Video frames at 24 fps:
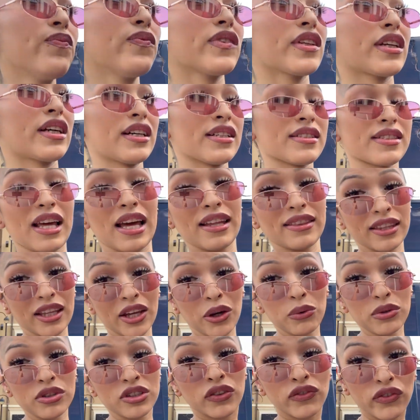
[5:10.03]
Because that thing
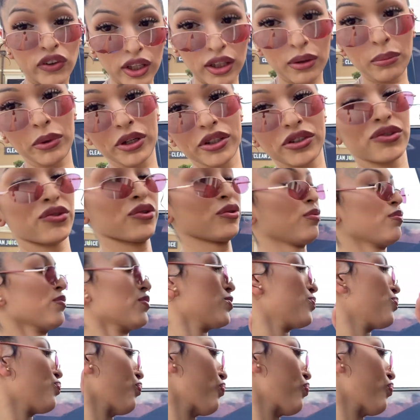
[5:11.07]
was full of mushrooms.